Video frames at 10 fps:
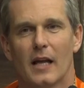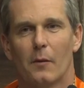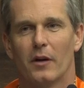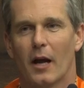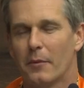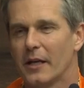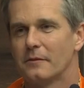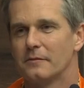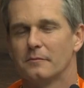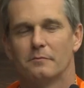And when I
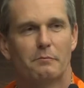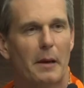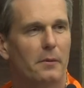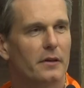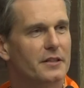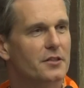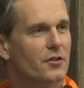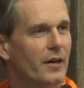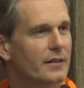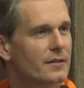meet people in the
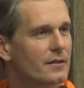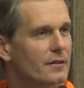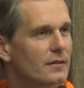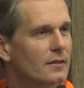streets,